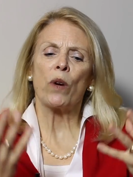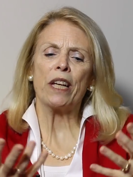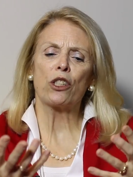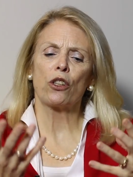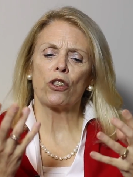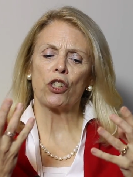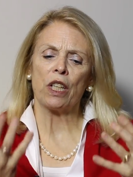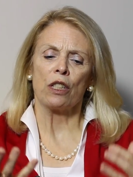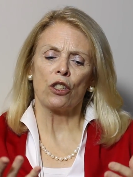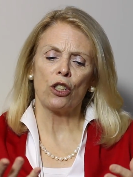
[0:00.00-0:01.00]
Research
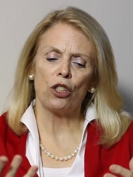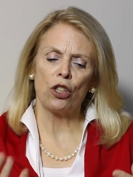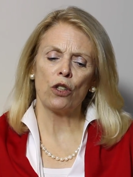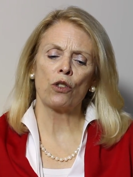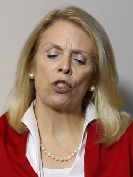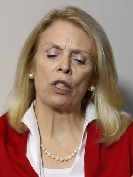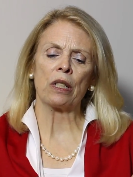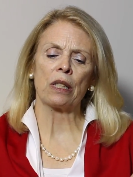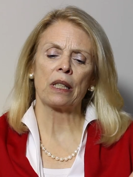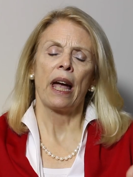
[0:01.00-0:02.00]

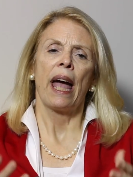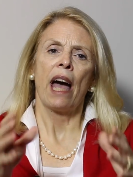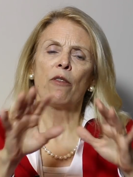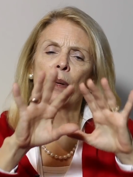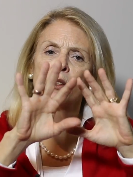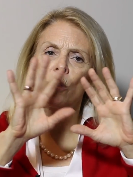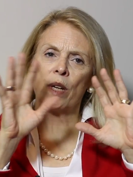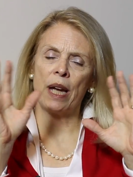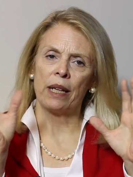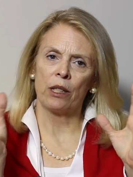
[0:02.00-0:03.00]
institutions have been
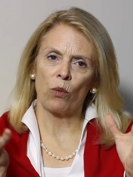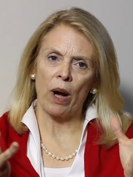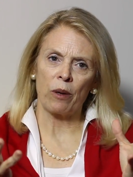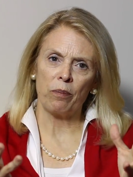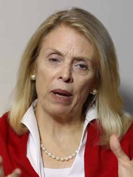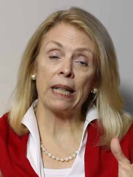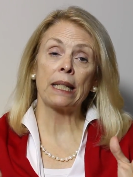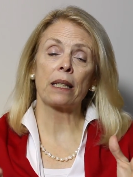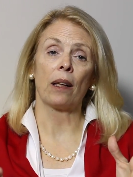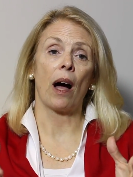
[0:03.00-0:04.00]
created around
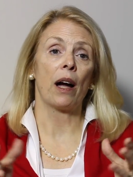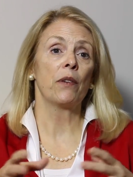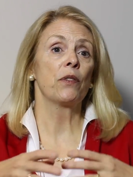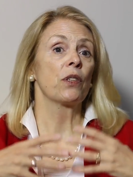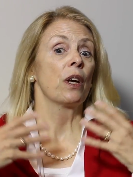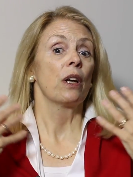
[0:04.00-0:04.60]
men's lives,